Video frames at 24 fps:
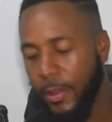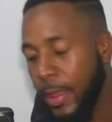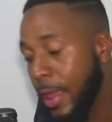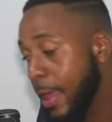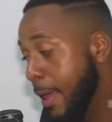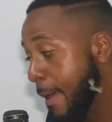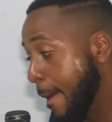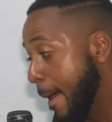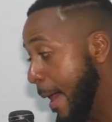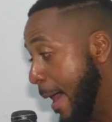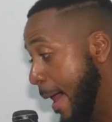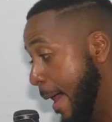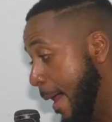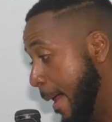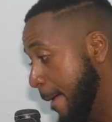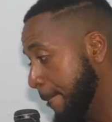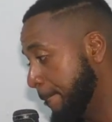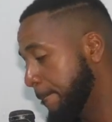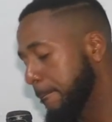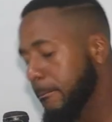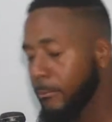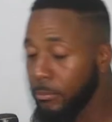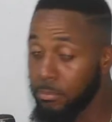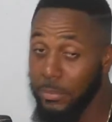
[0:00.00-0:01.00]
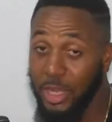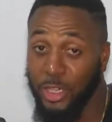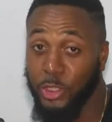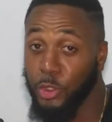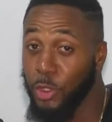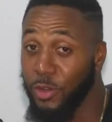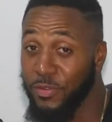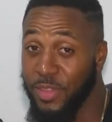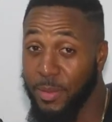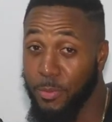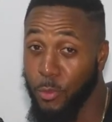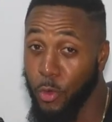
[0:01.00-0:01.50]
Not sure if
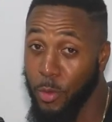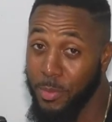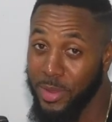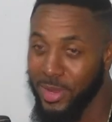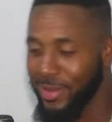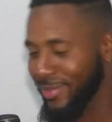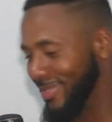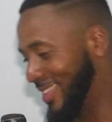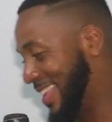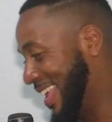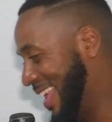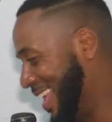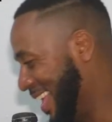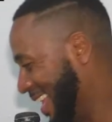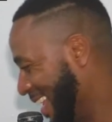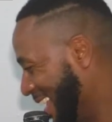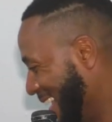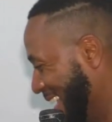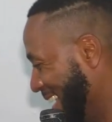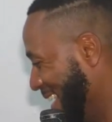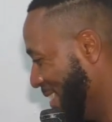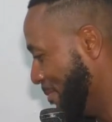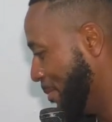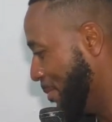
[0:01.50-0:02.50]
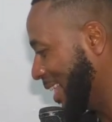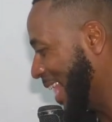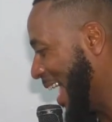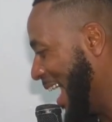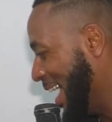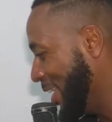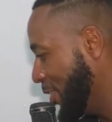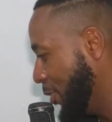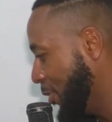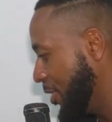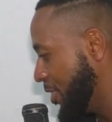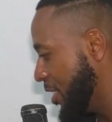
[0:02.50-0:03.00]
them know me, but I
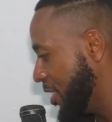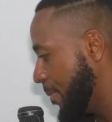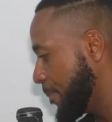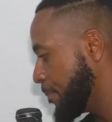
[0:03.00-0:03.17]
know them.